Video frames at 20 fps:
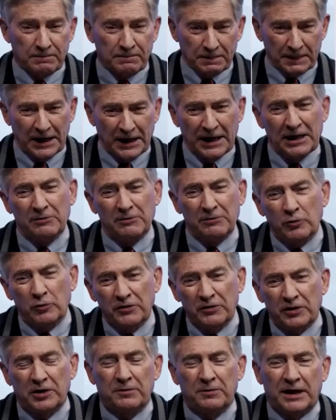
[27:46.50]
And
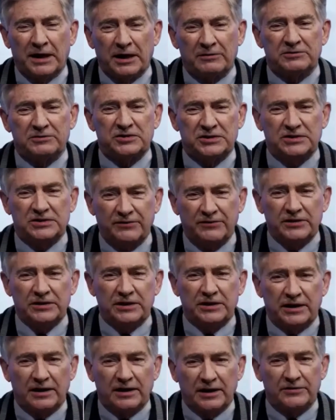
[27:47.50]
within about 7
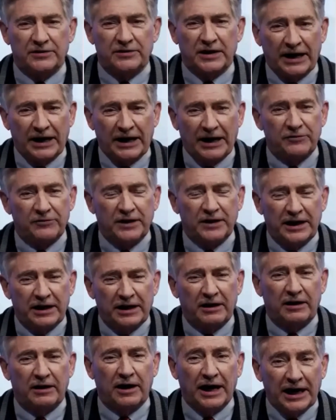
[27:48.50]
days after that
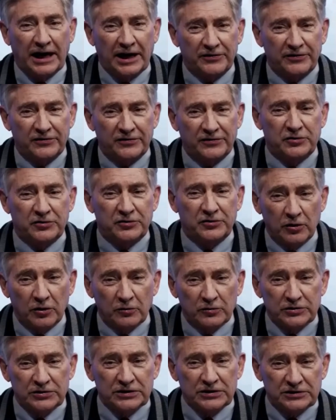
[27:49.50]
last
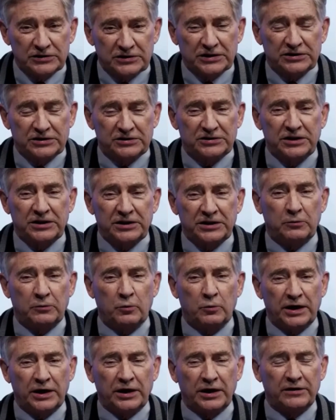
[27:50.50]
dose at 16
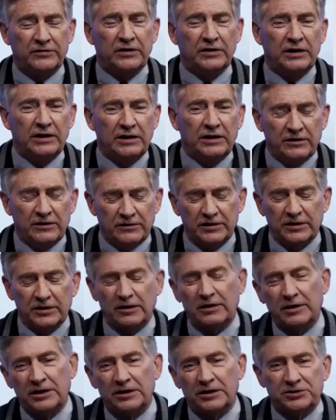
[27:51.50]
weeks, the
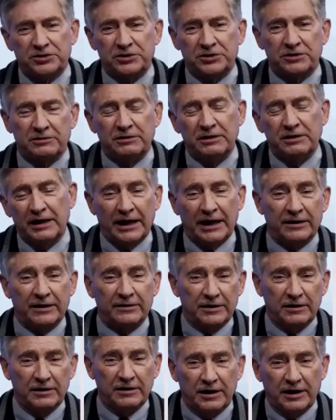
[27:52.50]
clinician and the
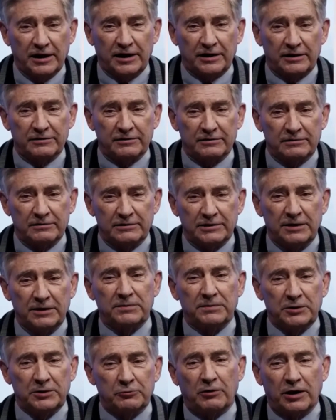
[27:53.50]
client can
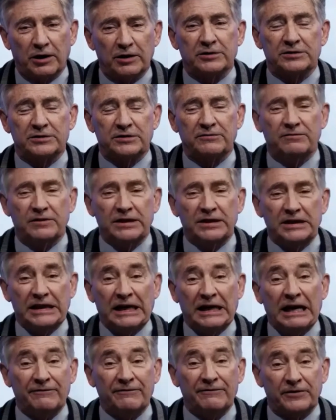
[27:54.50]
be relatively
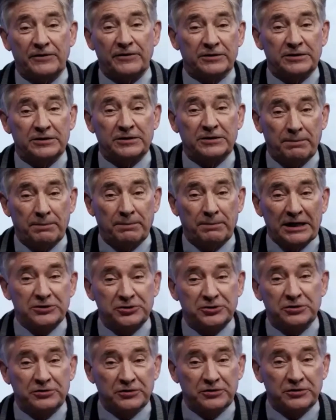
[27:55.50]
confident the
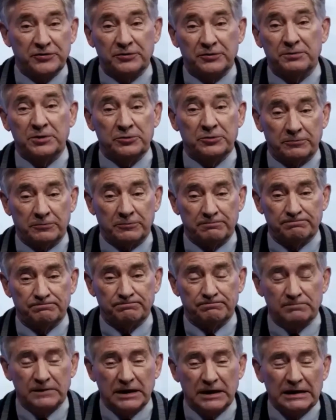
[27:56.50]
patient is immune.
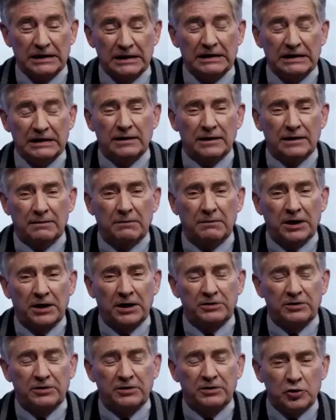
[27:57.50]

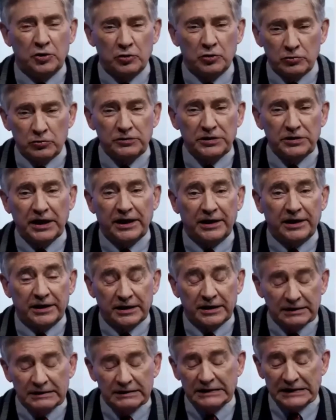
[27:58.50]
But new
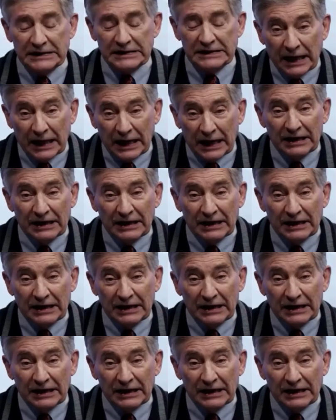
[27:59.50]
data, not